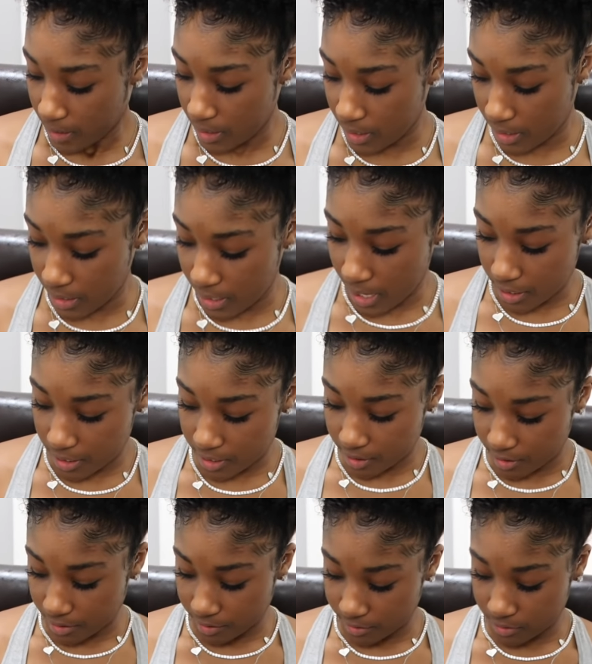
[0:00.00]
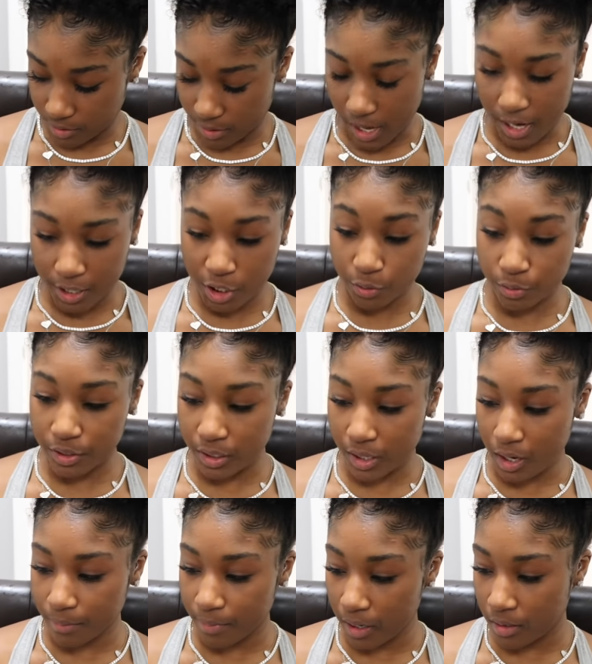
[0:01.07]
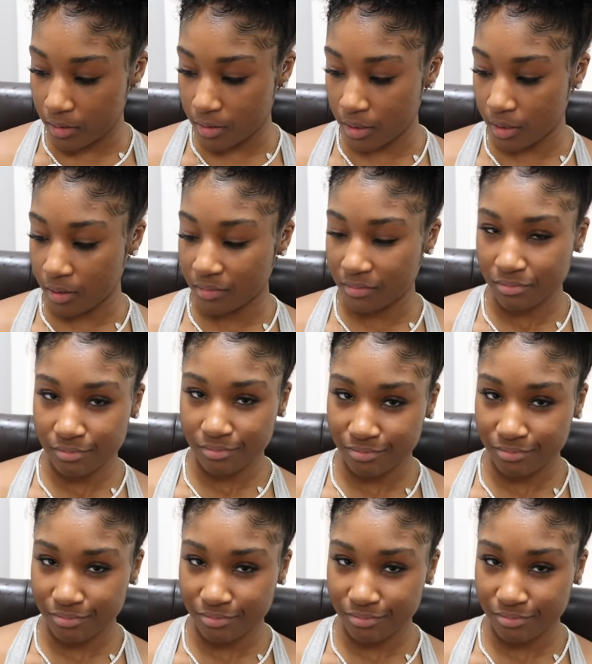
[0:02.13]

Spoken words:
Yeah, not here. So y'all do good eyebrows here?